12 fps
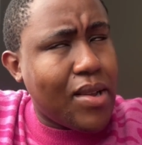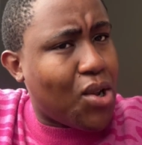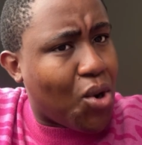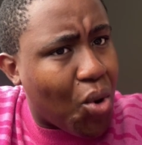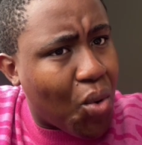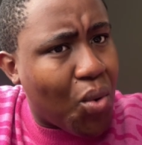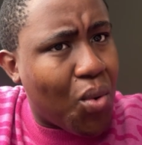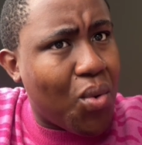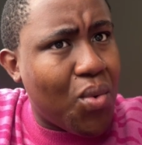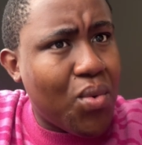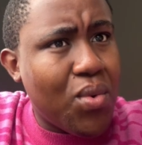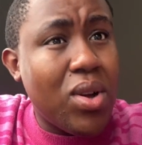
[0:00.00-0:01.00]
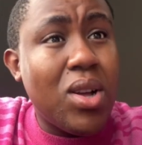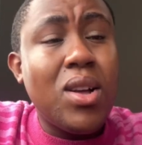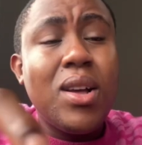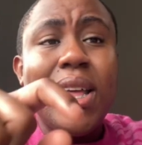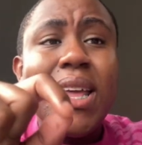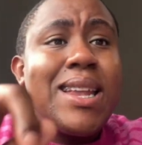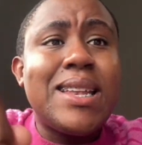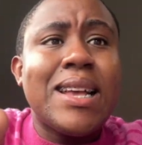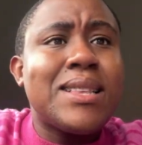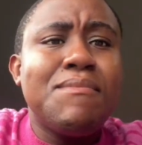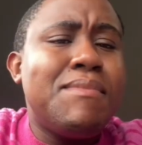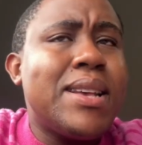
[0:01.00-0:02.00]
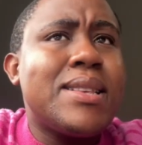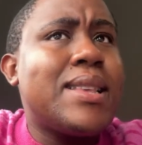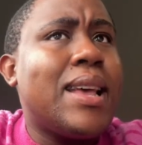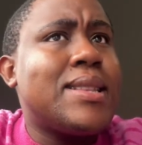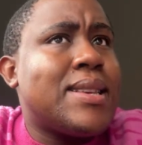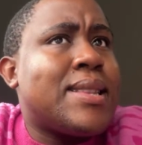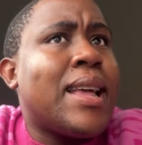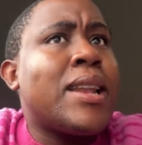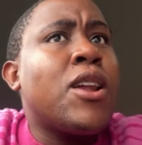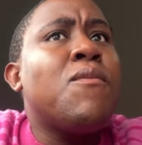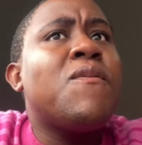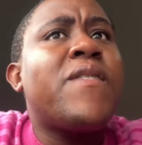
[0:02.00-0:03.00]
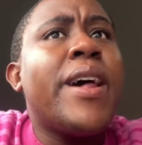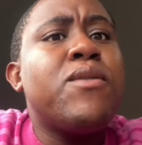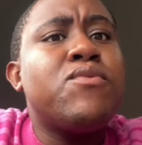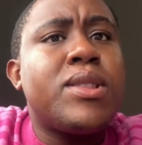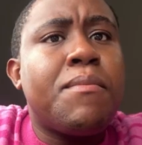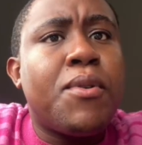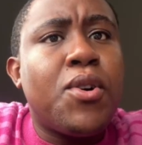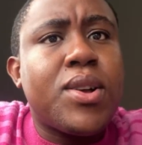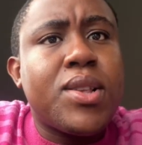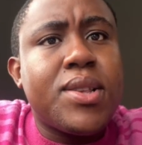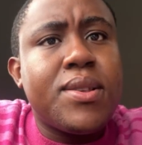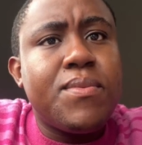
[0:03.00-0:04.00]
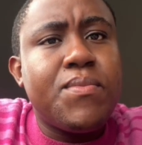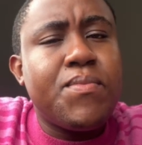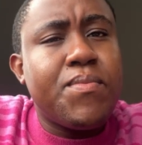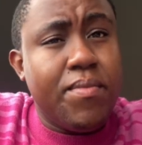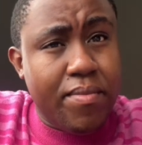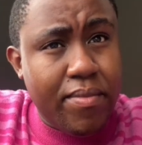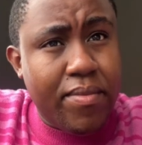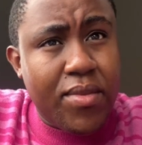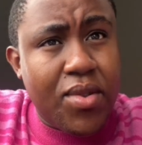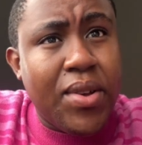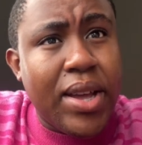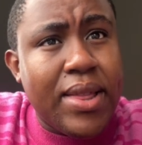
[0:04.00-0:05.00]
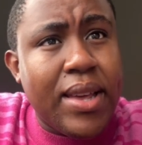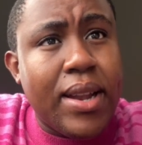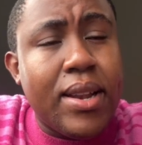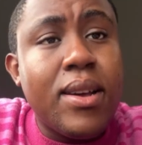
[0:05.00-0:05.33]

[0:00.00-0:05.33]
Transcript: No. It doesn't make sense. It's like now I'm flying with a box. You get that?